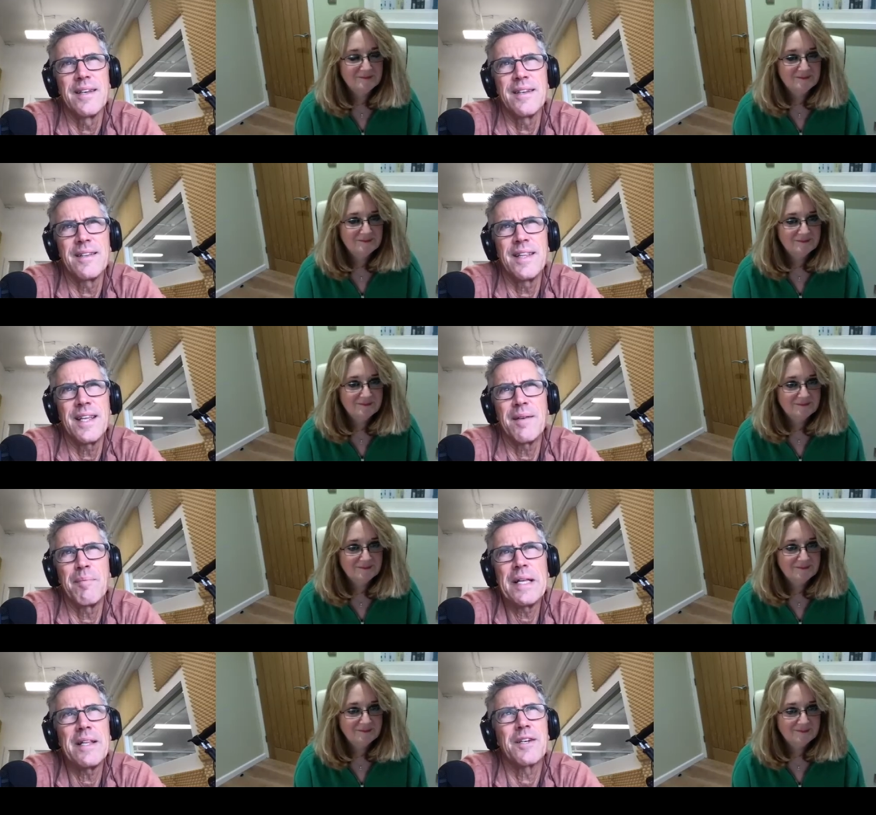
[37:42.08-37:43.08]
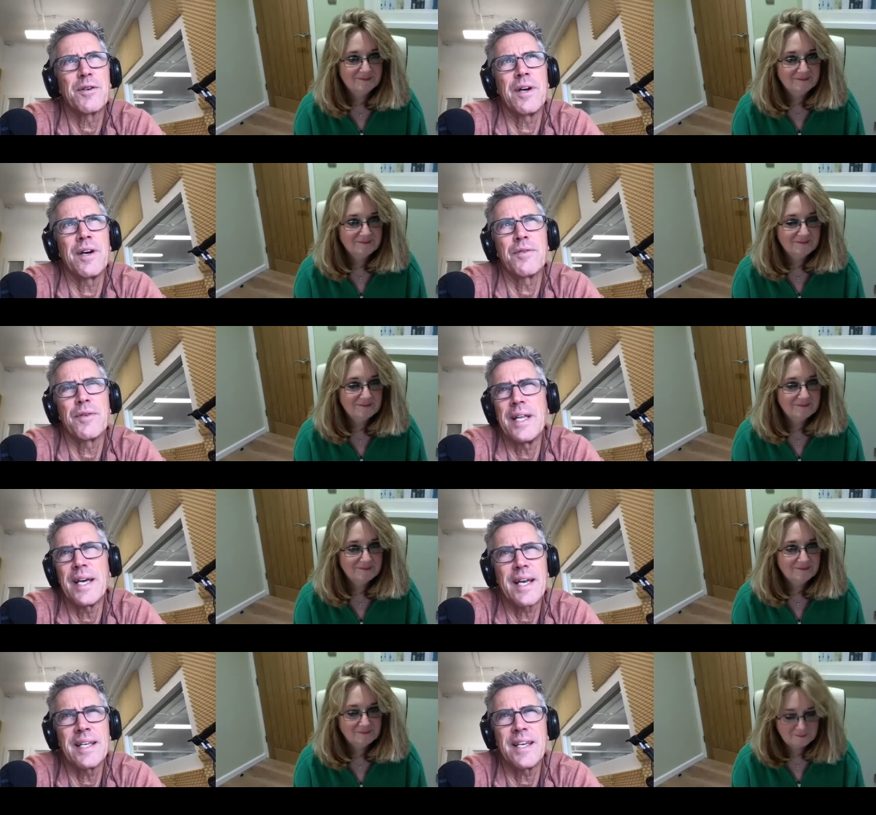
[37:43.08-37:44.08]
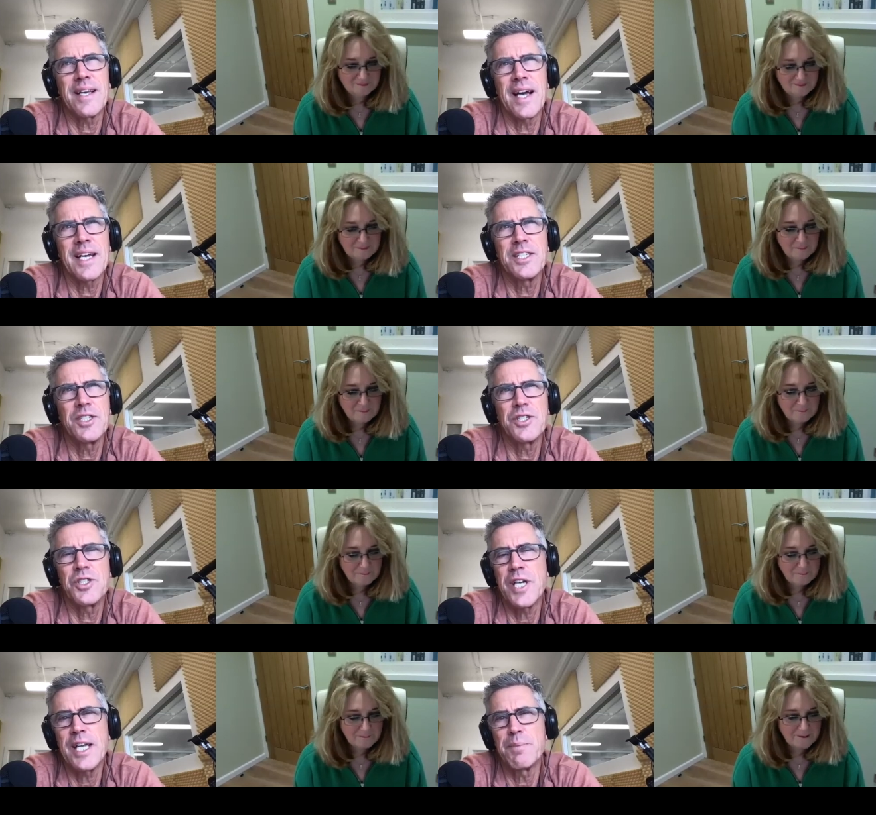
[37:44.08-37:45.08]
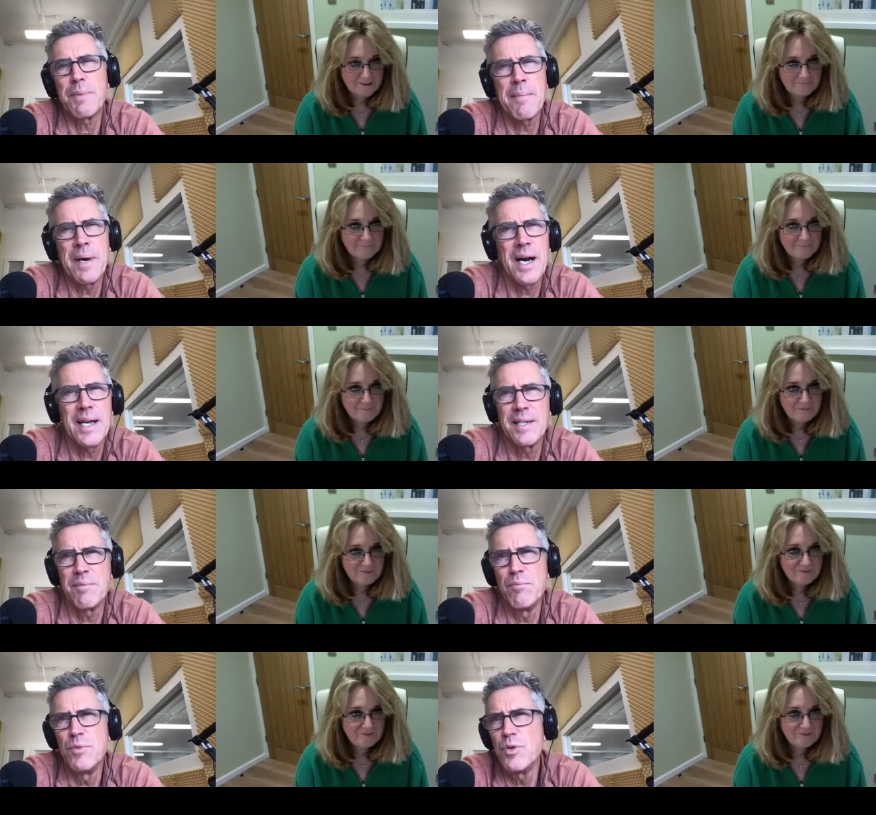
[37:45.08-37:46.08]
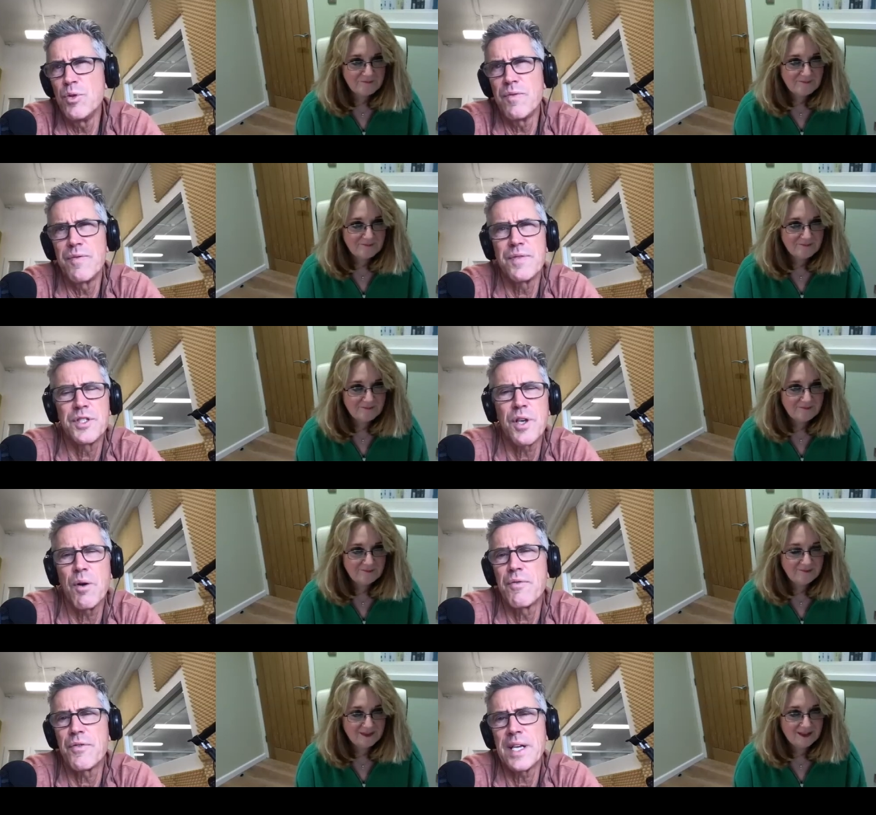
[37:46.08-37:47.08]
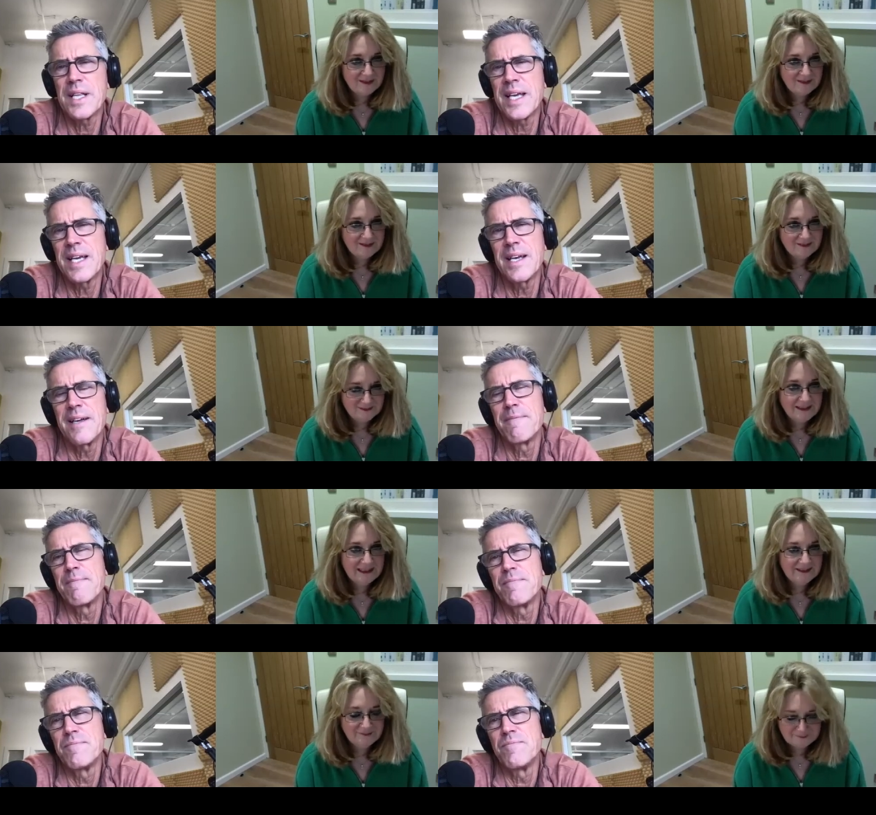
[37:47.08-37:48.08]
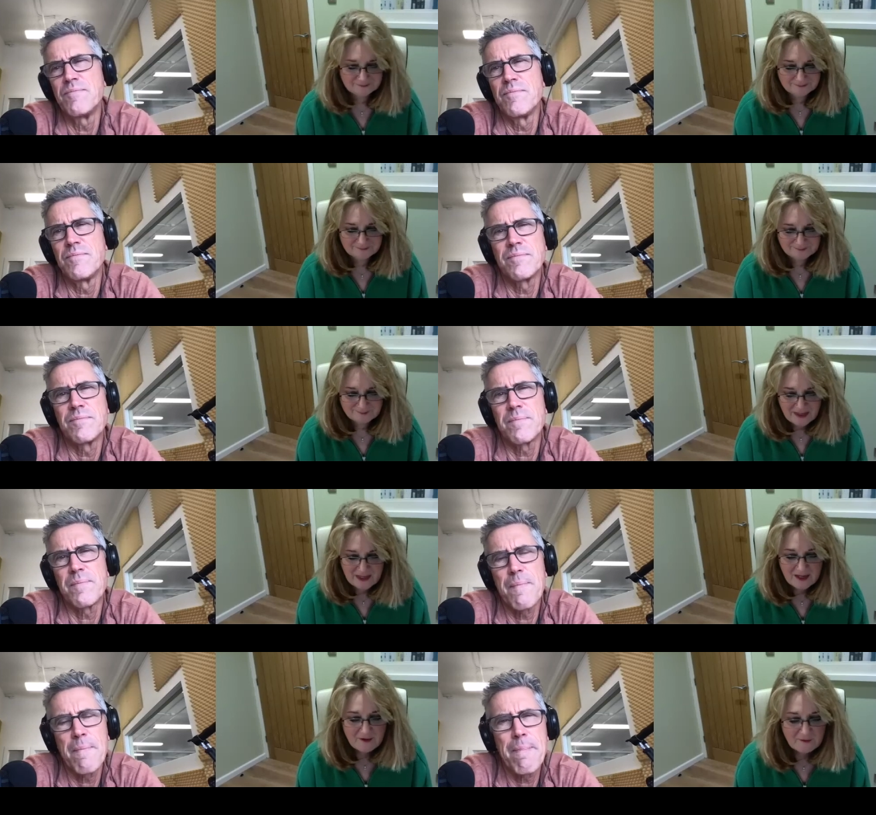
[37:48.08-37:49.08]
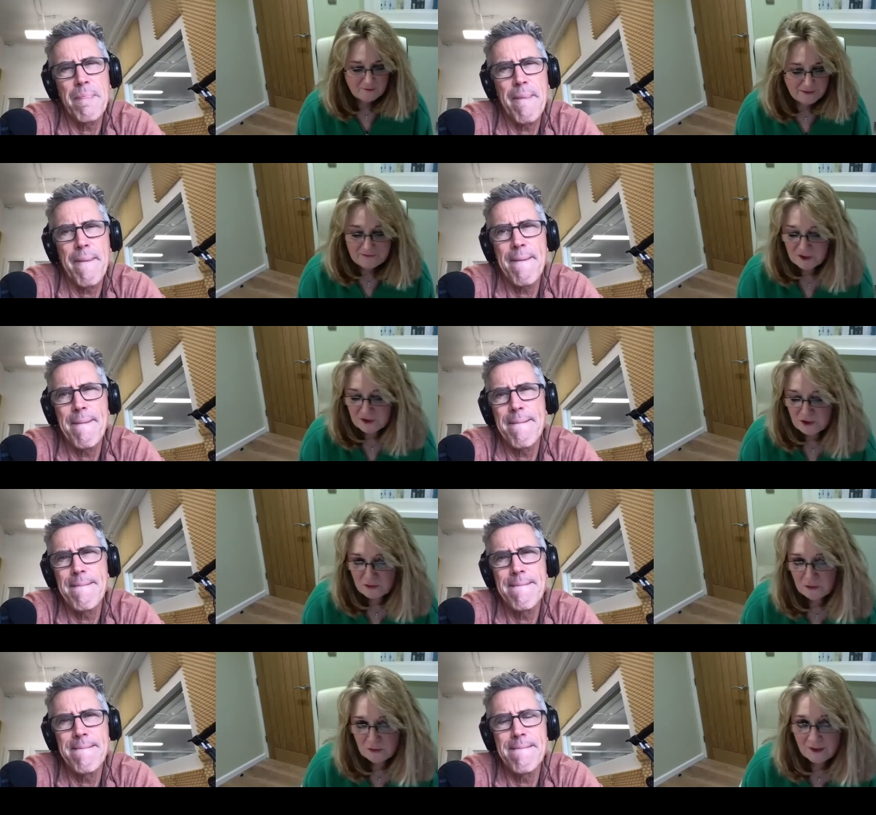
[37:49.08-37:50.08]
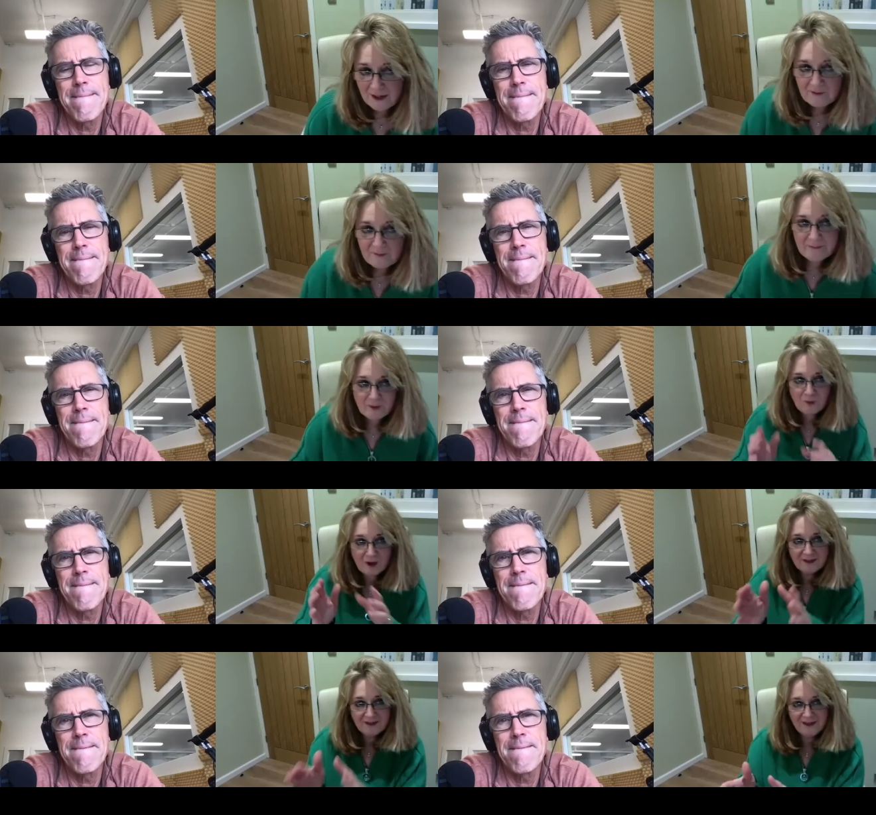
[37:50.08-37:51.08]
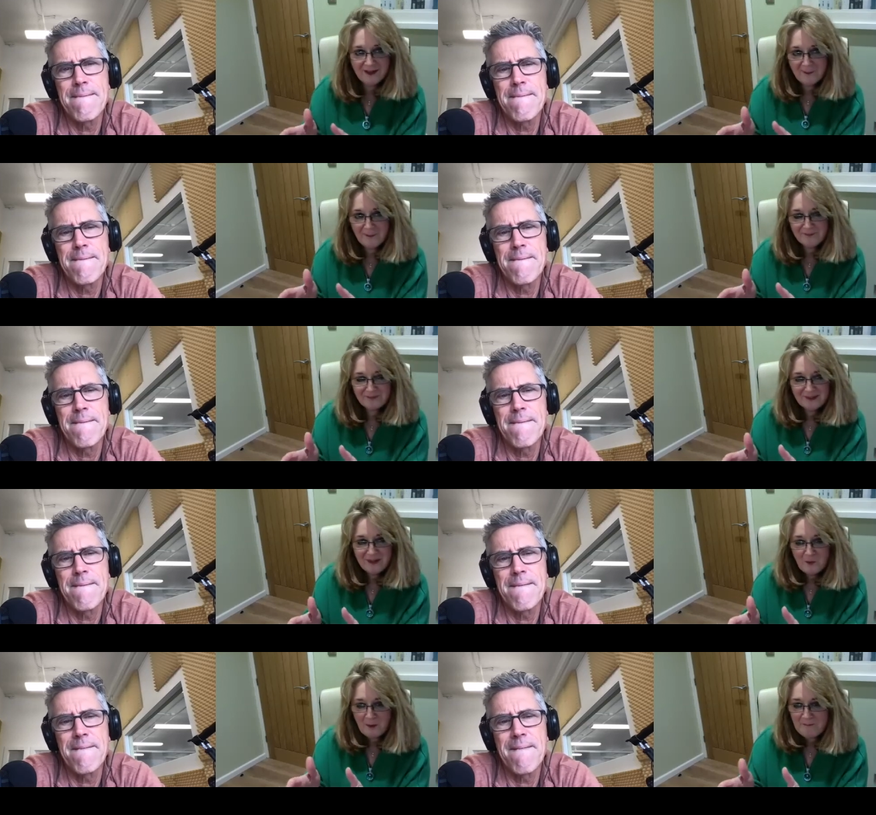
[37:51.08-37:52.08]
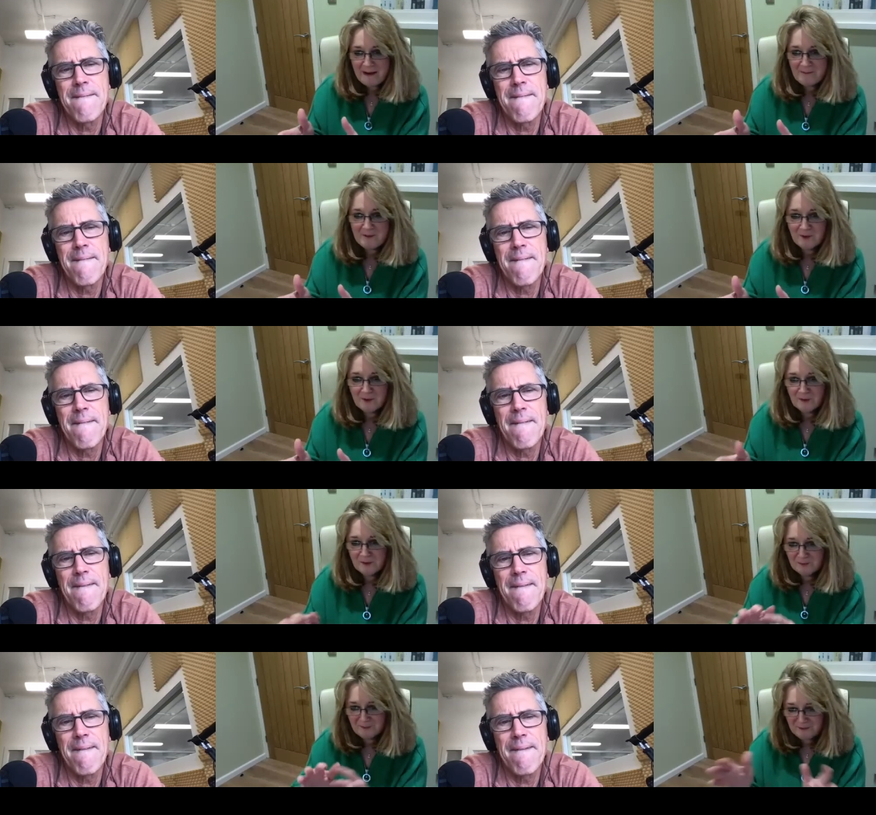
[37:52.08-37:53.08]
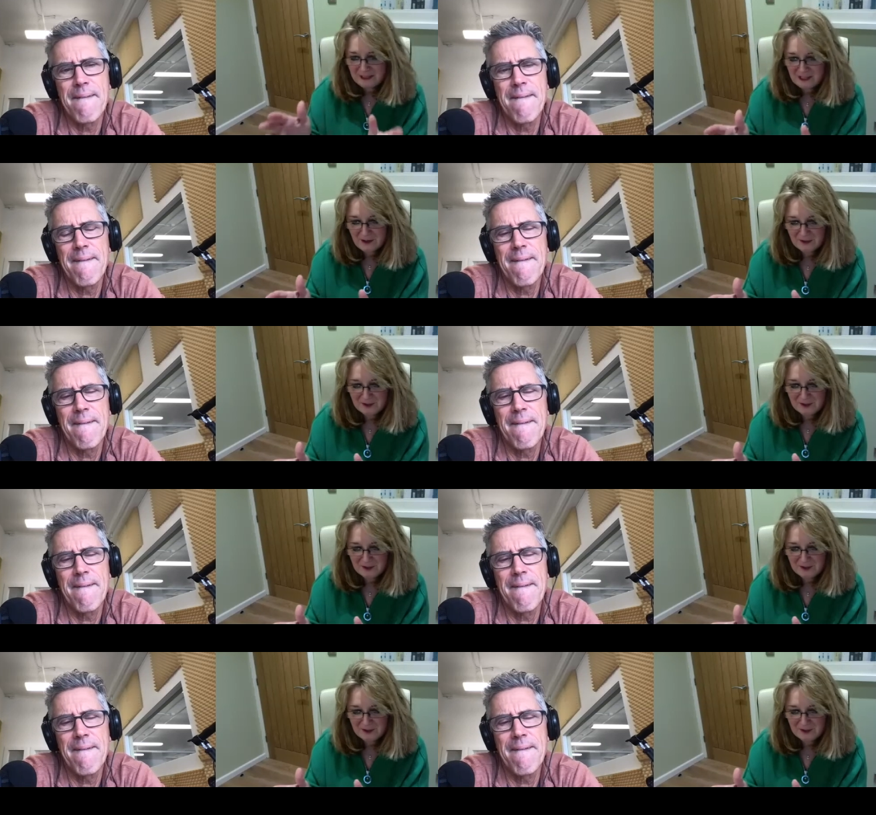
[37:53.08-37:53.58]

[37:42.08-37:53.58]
Speaker 1: the built acrylic as I, I can just change my mind and move so freely in it.
Speaker 2: Yeah. Favorite tool? I remember one um, one memorable video that